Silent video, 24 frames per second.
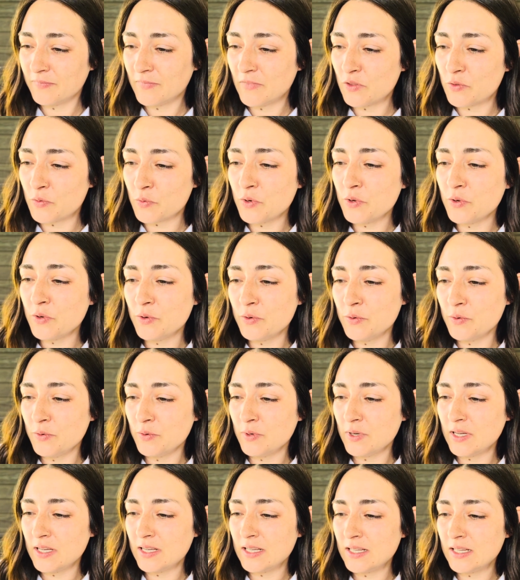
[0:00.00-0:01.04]

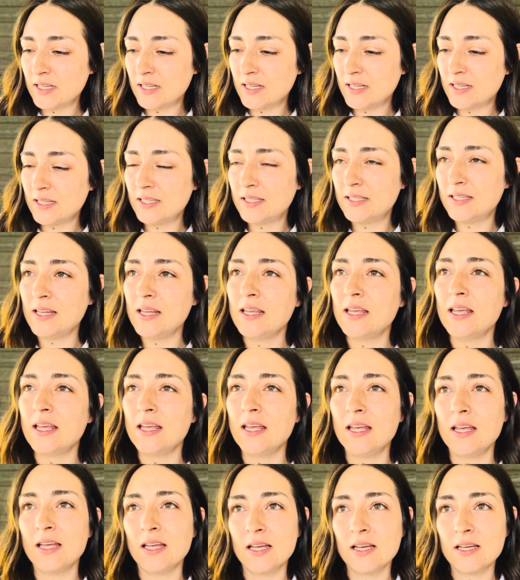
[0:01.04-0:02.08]
through
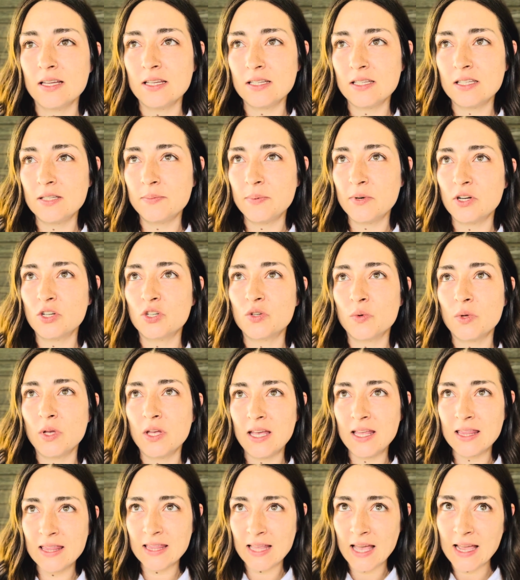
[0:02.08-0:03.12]
seeking spiritual
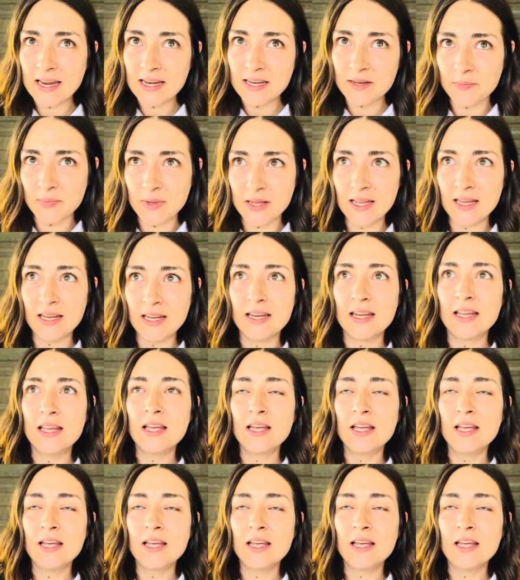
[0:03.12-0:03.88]
enlightenment,